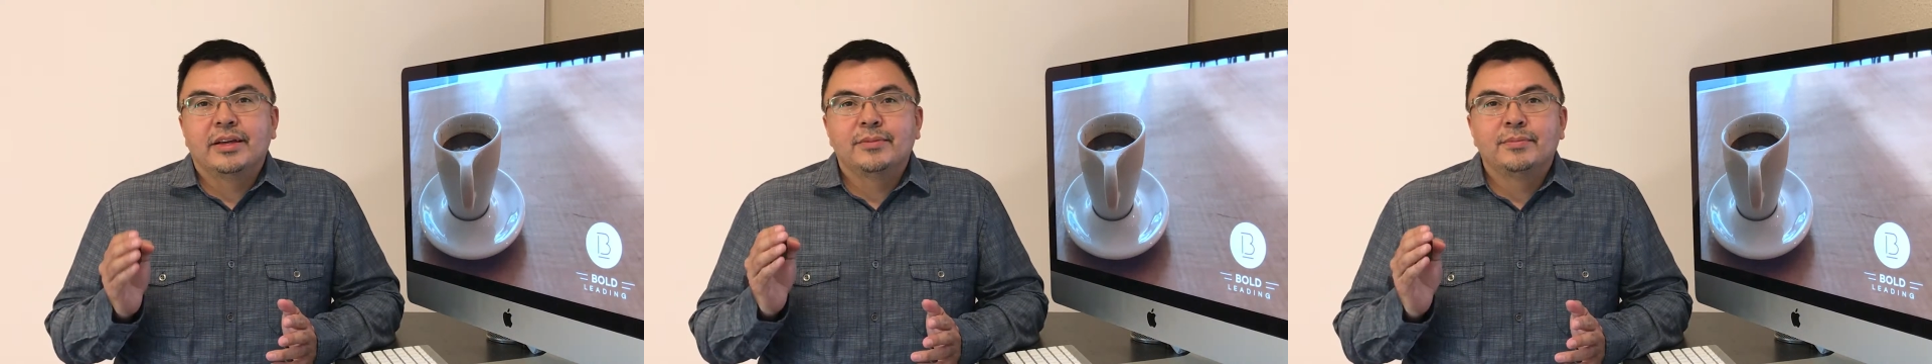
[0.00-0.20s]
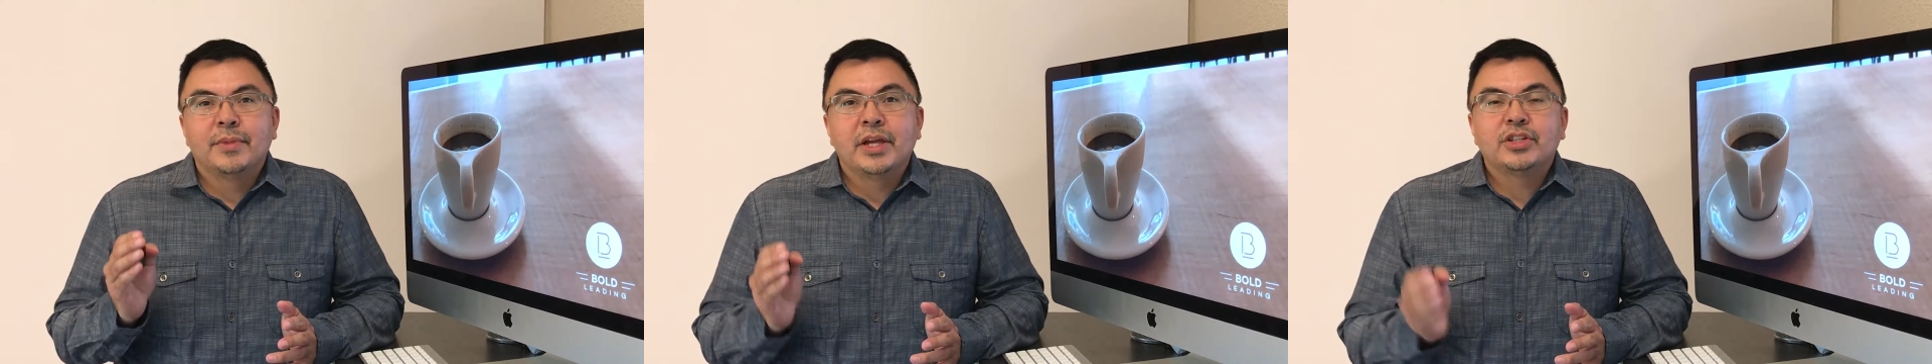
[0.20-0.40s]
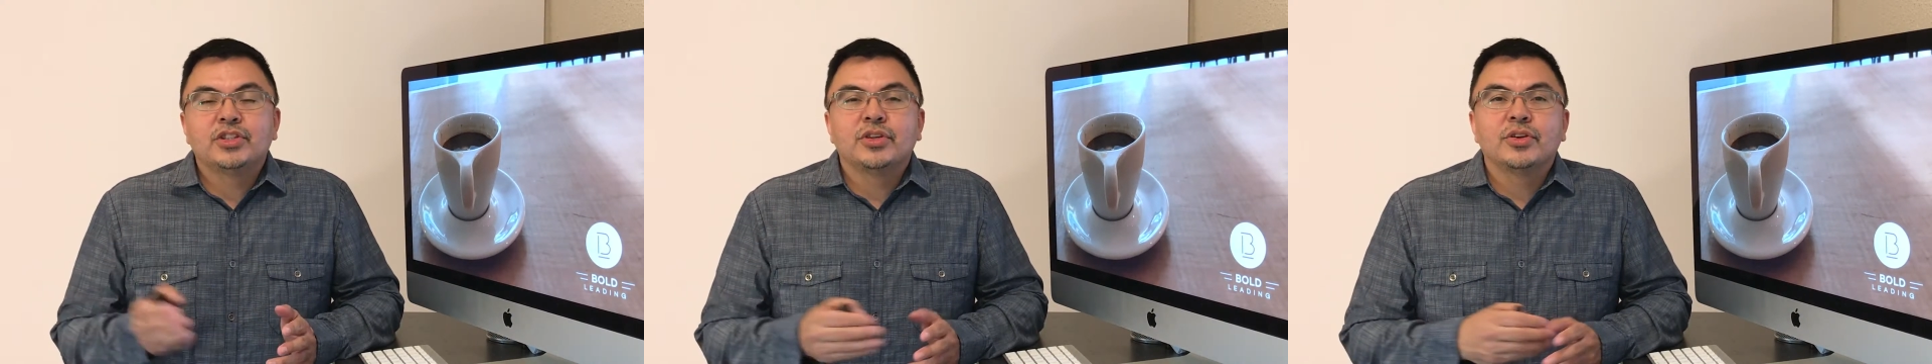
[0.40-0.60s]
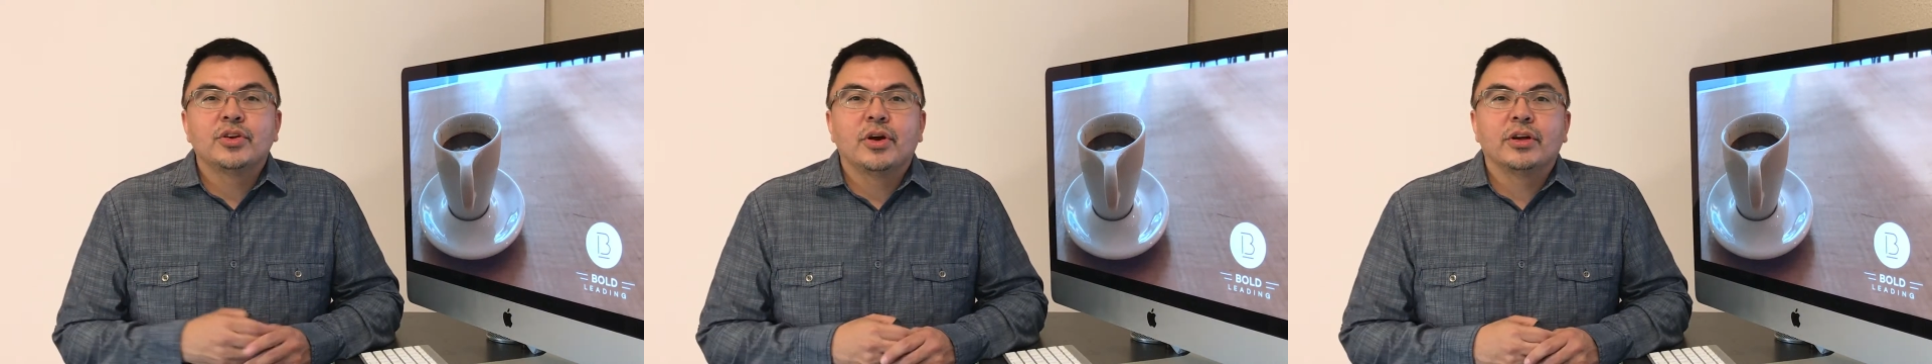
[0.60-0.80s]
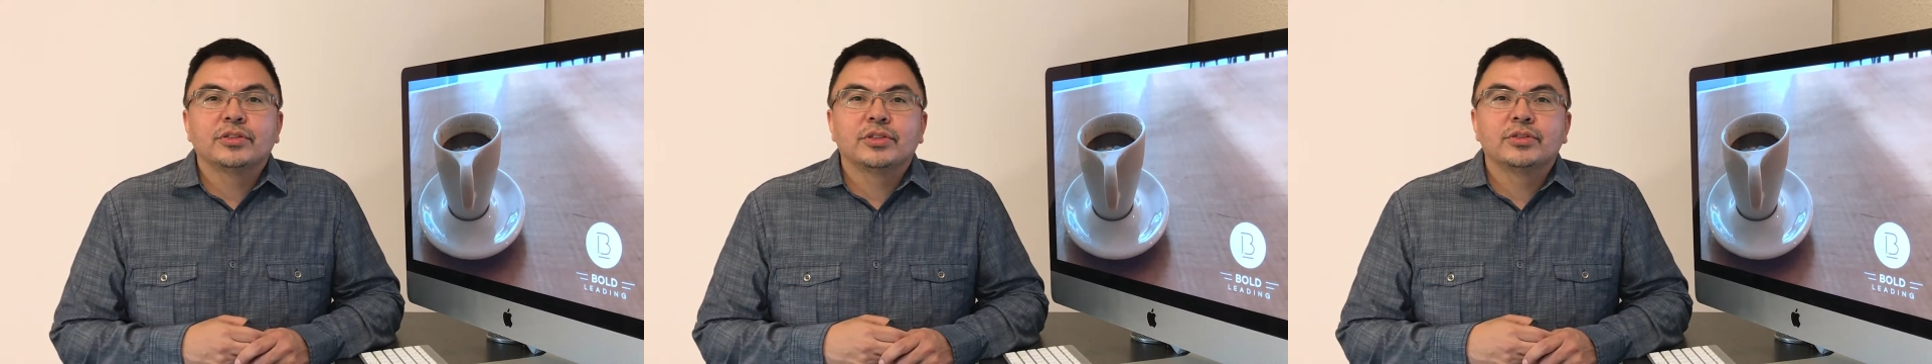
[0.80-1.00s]
make sure you
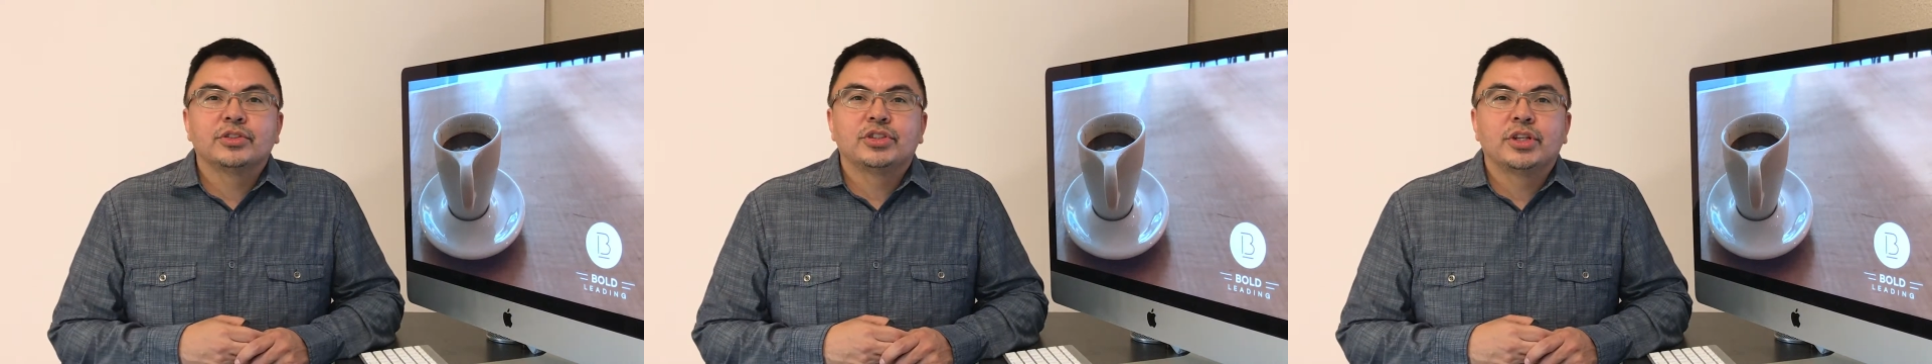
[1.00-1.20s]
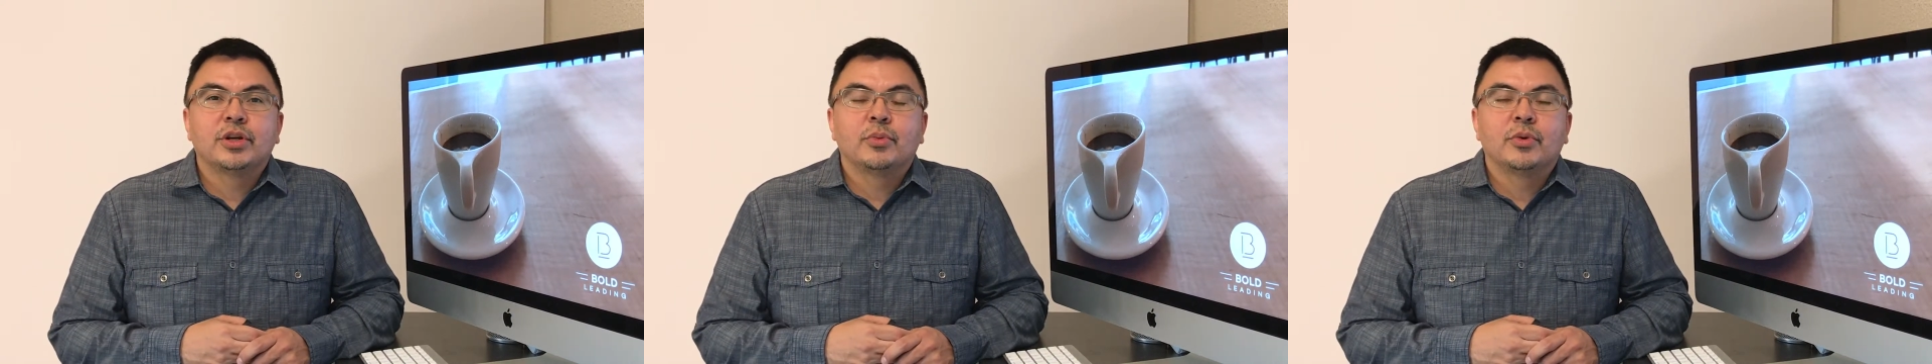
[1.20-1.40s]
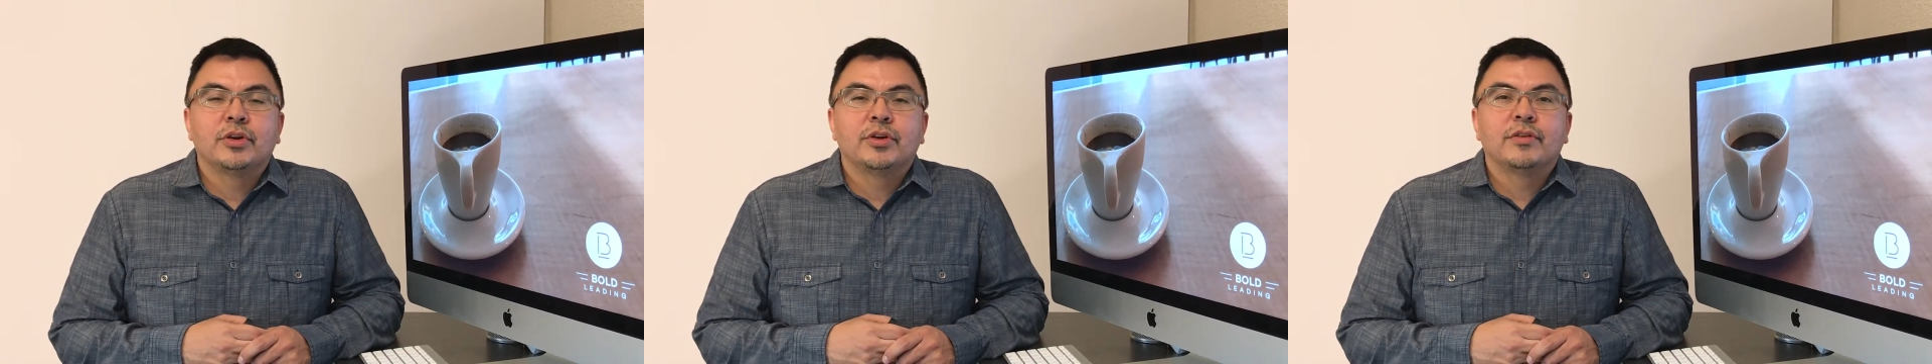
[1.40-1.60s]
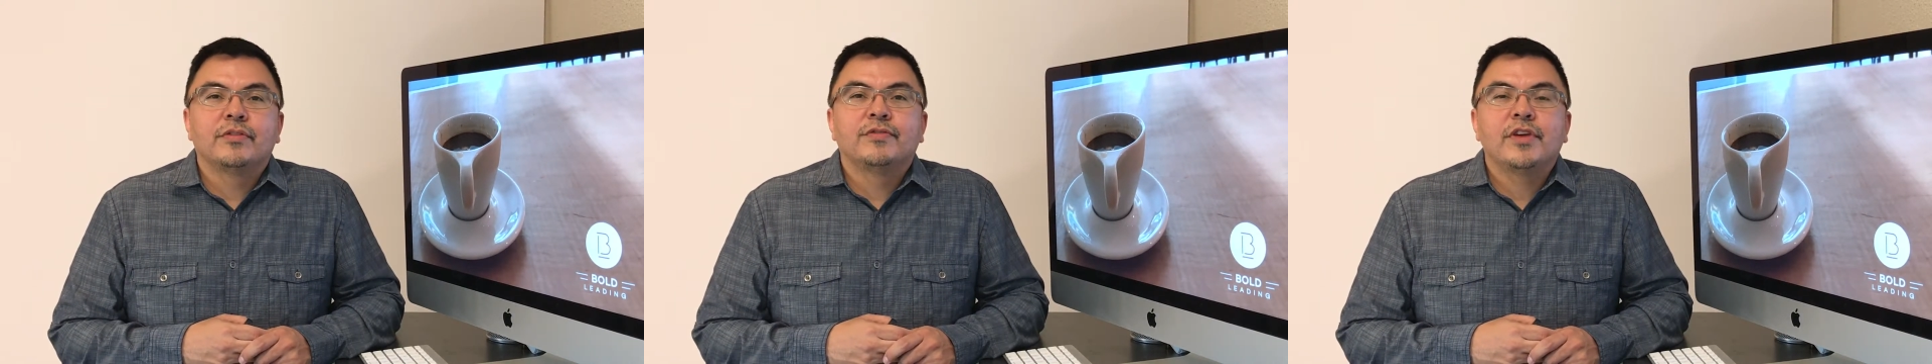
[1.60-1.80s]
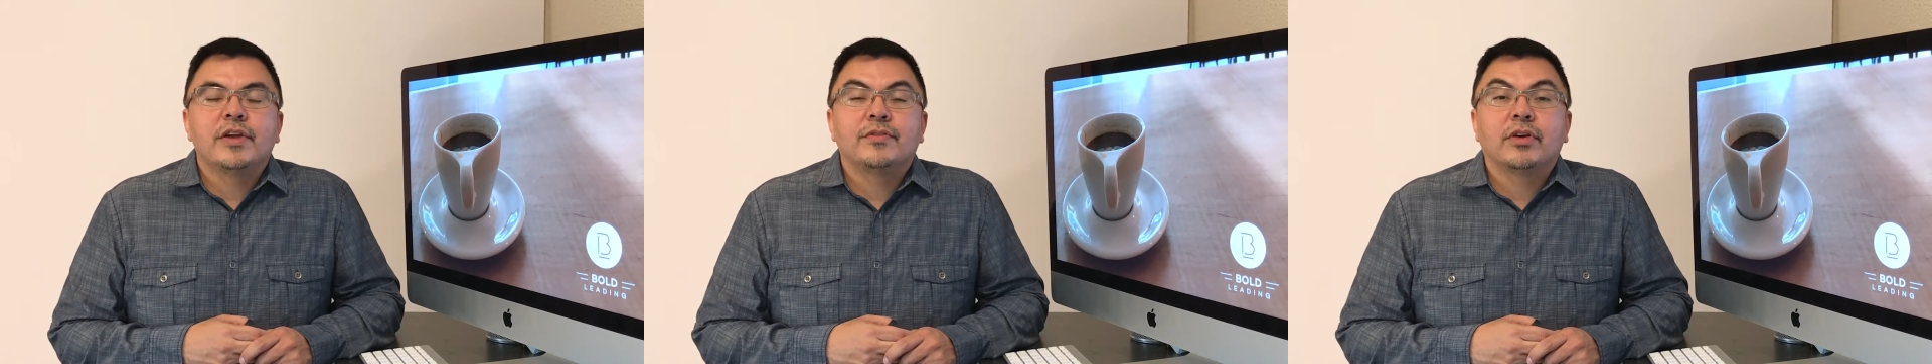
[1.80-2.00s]
also share one of your
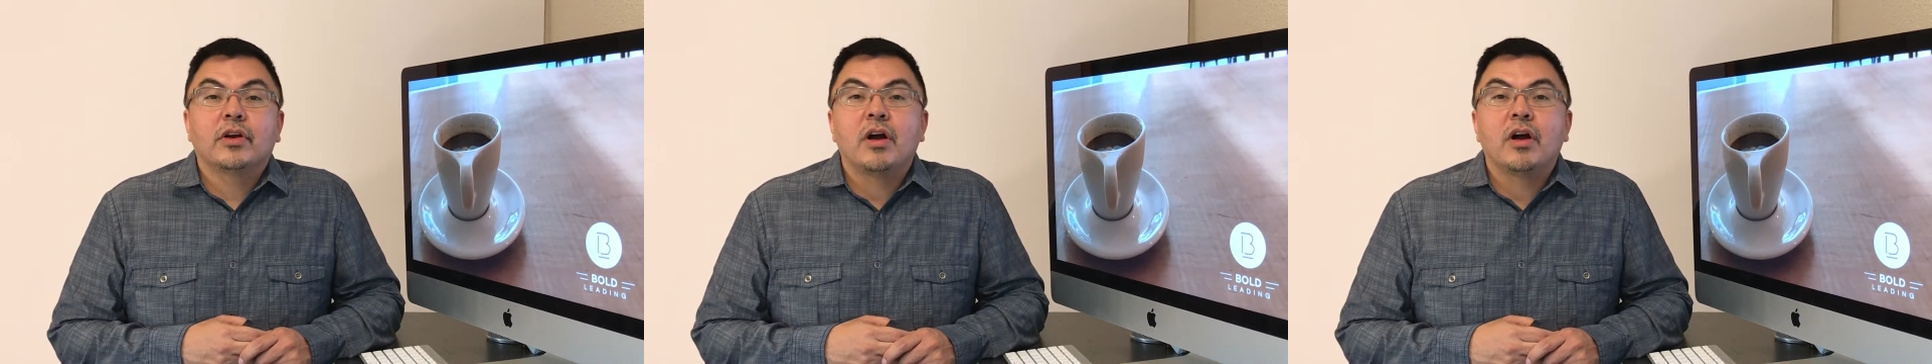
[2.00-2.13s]
favorite